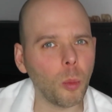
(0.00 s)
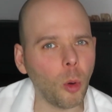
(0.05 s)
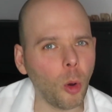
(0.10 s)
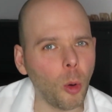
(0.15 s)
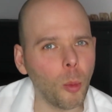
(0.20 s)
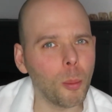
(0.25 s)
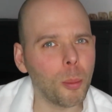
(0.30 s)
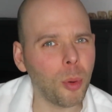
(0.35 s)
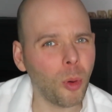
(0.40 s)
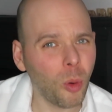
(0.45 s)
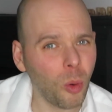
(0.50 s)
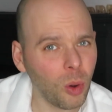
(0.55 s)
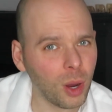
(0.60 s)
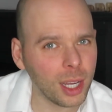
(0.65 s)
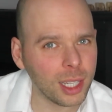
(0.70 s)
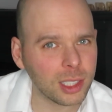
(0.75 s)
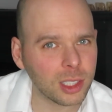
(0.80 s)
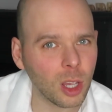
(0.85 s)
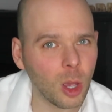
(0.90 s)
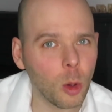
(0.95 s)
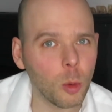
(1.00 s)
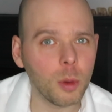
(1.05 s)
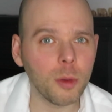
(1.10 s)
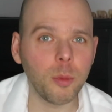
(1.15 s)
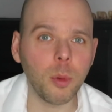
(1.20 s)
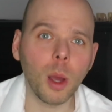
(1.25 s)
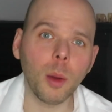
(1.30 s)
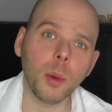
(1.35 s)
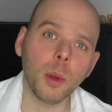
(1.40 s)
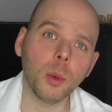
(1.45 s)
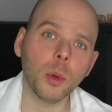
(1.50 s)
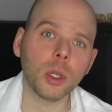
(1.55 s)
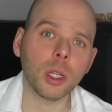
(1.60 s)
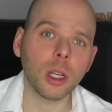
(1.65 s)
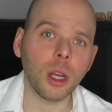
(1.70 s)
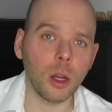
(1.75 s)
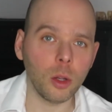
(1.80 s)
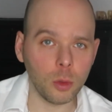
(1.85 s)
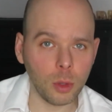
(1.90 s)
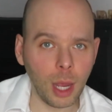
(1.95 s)
on point with where we want to
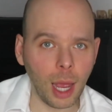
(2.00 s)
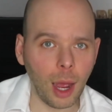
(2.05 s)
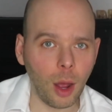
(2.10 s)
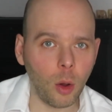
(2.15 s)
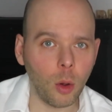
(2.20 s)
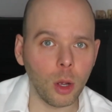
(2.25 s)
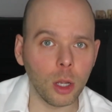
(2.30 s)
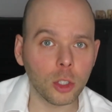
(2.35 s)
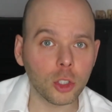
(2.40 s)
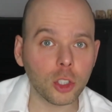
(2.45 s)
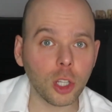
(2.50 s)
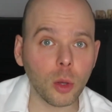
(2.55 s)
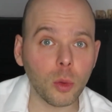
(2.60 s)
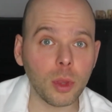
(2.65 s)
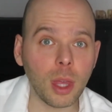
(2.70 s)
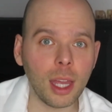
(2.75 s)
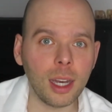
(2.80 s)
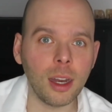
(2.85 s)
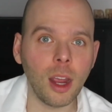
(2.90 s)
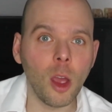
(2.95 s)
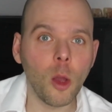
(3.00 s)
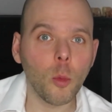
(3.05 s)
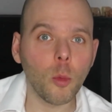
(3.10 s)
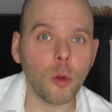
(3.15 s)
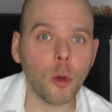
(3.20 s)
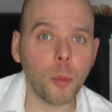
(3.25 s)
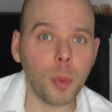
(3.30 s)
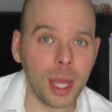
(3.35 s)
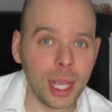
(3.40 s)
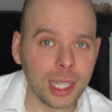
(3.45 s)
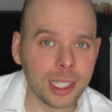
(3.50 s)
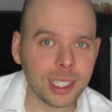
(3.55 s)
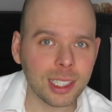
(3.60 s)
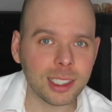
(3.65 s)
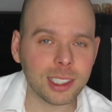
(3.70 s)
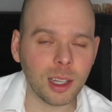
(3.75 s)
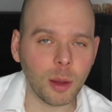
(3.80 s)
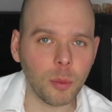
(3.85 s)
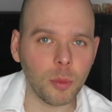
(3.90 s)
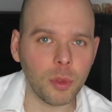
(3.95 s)
go now. So then we're repeating
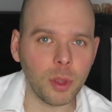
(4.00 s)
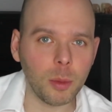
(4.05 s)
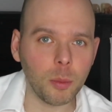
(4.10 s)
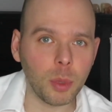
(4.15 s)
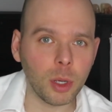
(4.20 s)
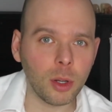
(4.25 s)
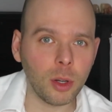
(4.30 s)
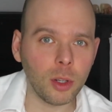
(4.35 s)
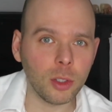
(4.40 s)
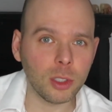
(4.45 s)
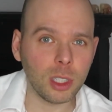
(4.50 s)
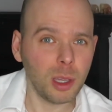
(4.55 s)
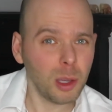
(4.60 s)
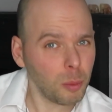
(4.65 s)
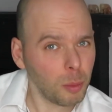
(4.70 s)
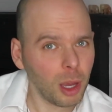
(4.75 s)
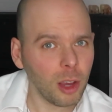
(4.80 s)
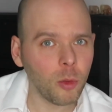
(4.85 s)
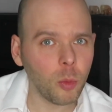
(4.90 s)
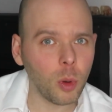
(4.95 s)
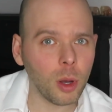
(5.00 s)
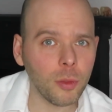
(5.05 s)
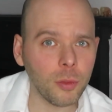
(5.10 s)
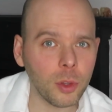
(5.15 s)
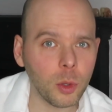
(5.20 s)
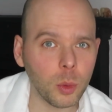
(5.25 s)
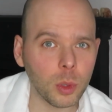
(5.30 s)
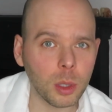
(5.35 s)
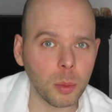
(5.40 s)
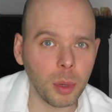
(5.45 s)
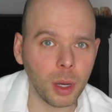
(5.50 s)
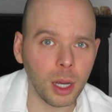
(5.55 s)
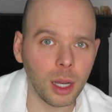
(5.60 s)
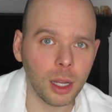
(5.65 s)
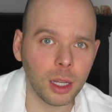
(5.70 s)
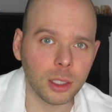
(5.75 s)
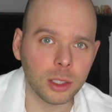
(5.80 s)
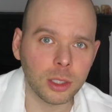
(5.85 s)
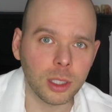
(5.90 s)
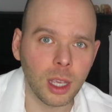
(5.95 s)
something because it may have worked for you in the
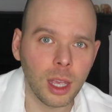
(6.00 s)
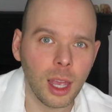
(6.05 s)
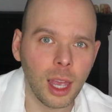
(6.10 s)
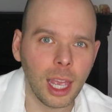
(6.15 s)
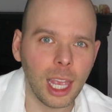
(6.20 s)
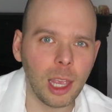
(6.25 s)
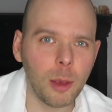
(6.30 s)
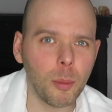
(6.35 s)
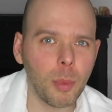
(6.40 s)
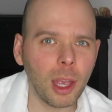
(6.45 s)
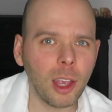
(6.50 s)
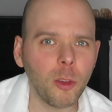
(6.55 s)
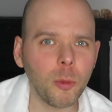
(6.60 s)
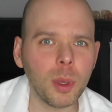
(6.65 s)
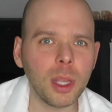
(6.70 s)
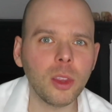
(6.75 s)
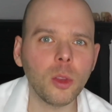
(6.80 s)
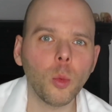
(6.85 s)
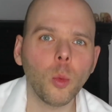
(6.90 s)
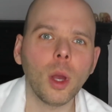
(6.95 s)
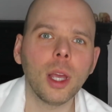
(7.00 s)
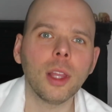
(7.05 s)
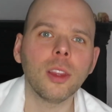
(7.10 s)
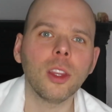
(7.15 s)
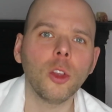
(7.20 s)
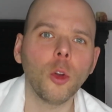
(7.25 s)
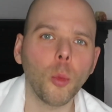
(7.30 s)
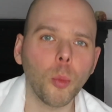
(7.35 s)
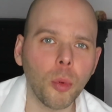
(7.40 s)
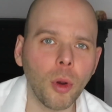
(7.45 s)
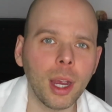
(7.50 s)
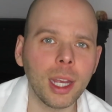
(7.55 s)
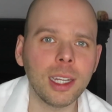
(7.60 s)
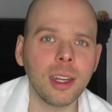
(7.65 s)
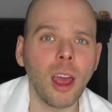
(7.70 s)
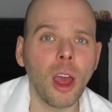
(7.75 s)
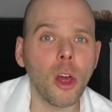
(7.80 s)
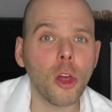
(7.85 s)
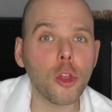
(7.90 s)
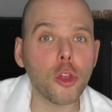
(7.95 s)
past. It may have been the way that your
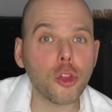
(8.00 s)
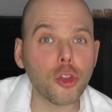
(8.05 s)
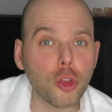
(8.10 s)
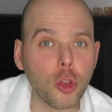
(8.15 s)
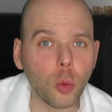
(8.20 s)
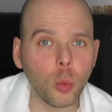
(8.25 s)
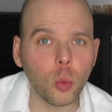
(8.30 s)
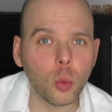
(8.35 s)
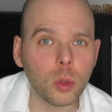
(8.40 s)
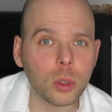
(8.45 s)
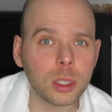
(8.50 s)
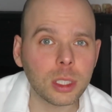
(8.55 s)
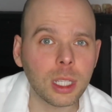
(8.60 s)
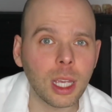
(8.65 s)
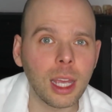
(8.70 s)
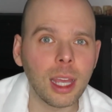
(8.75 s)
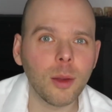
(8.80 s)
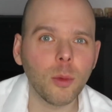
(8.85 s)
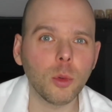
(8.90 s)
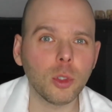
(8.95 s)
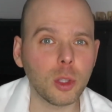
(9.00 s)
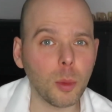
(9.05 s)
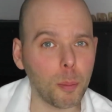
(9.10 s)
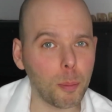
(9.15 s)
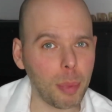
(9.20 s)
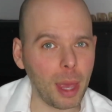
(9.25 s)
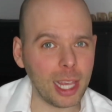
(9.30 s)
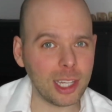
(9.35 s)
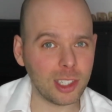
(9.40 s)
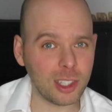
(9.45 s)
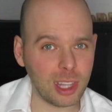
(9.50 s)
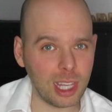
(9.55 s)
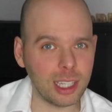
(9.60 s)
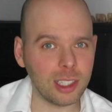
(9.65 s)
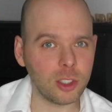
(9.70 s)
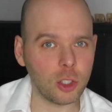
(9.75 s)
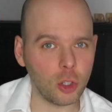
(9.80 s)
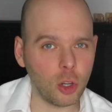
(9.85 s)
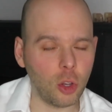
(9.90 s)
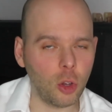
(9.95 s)
brain thought was the best thing
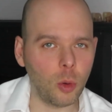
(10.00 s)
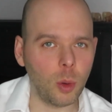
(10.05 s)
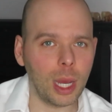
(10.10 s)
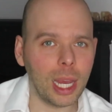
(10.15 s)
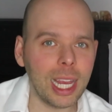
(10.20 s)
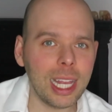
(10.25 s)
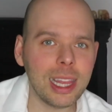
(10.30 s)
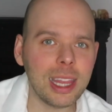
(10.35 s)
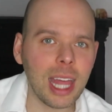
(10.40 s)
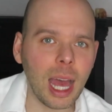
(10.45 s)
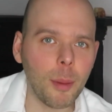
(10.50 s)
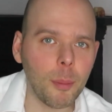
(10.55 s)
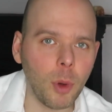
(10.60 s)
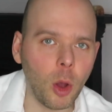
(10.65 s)
to do in that